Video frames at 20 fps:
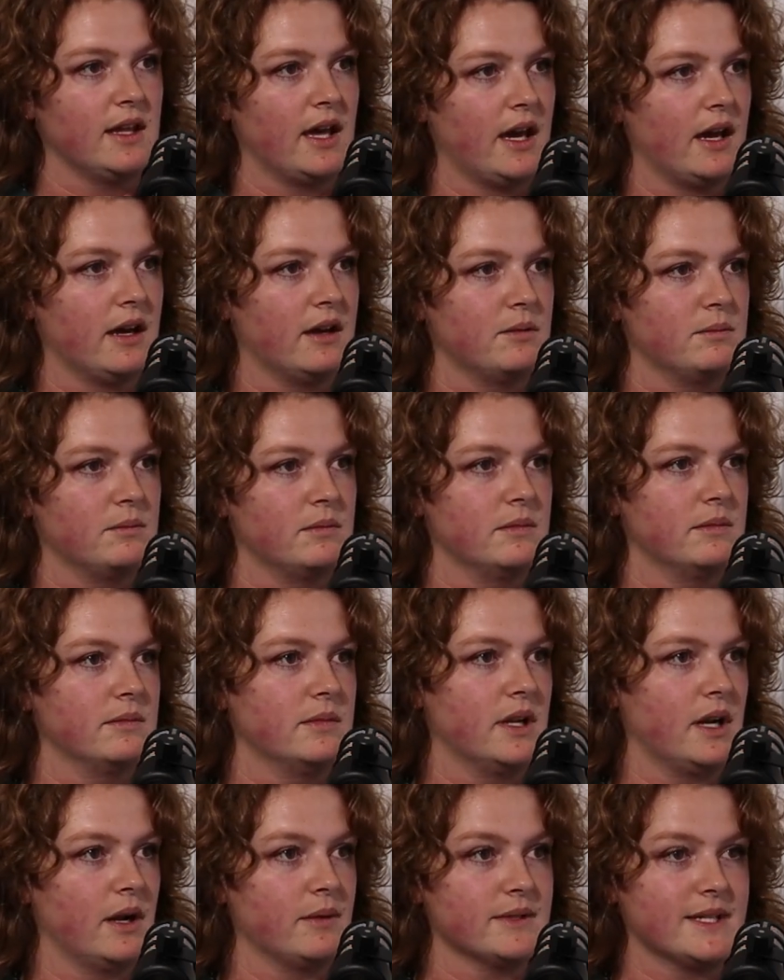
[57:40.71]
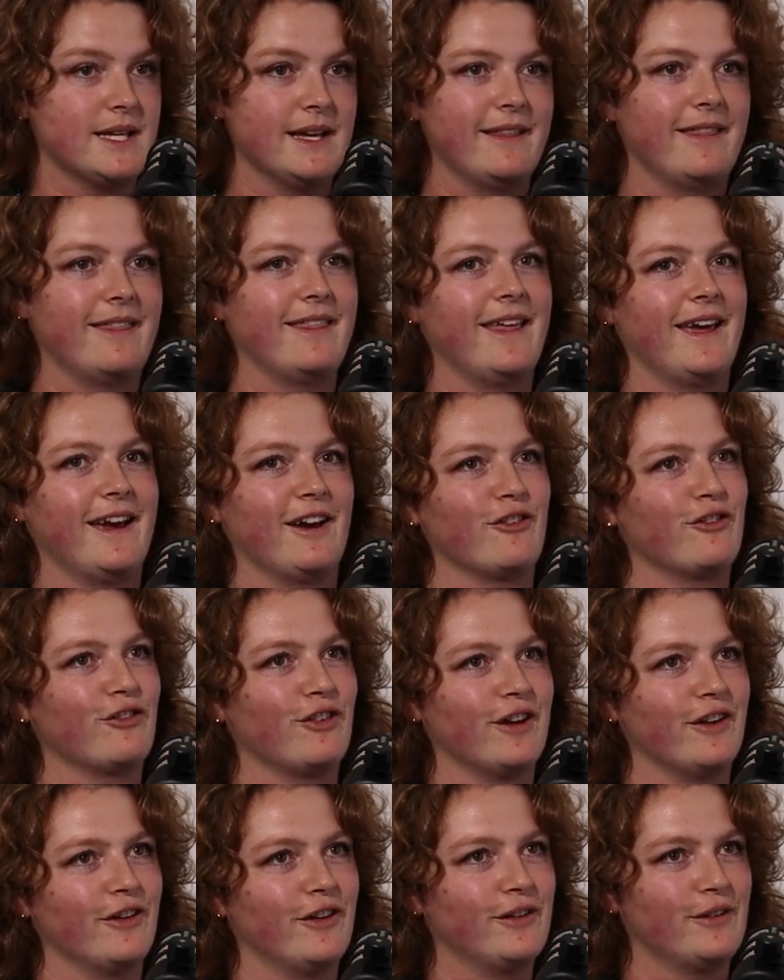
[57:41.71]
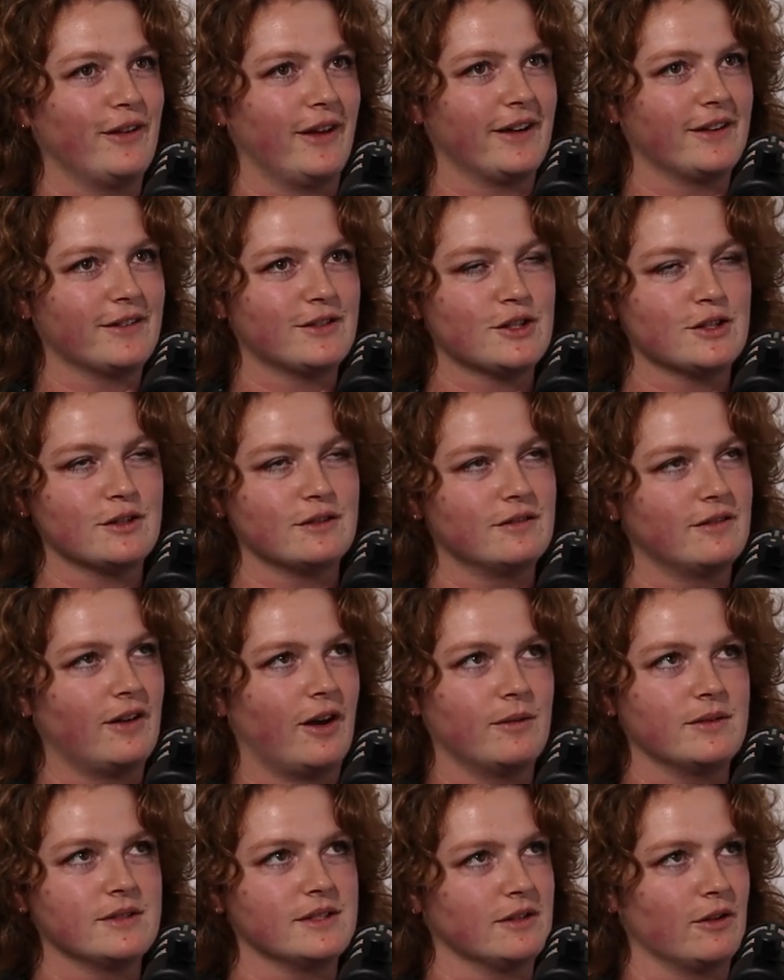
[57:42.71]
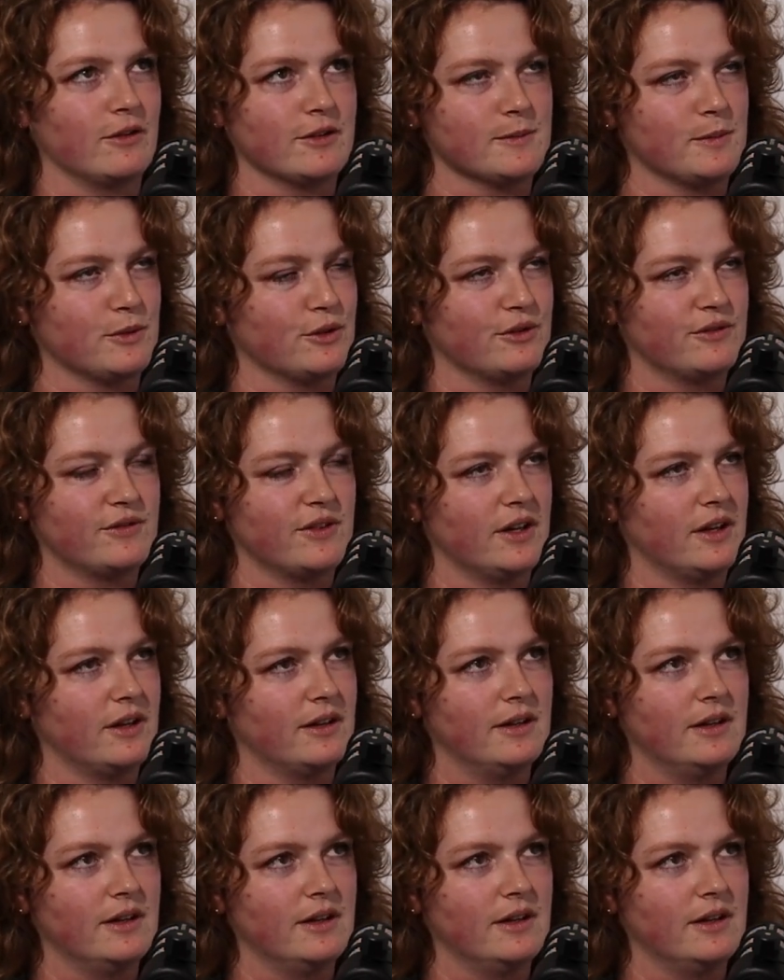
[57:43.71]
And I was there for I was in hospital for,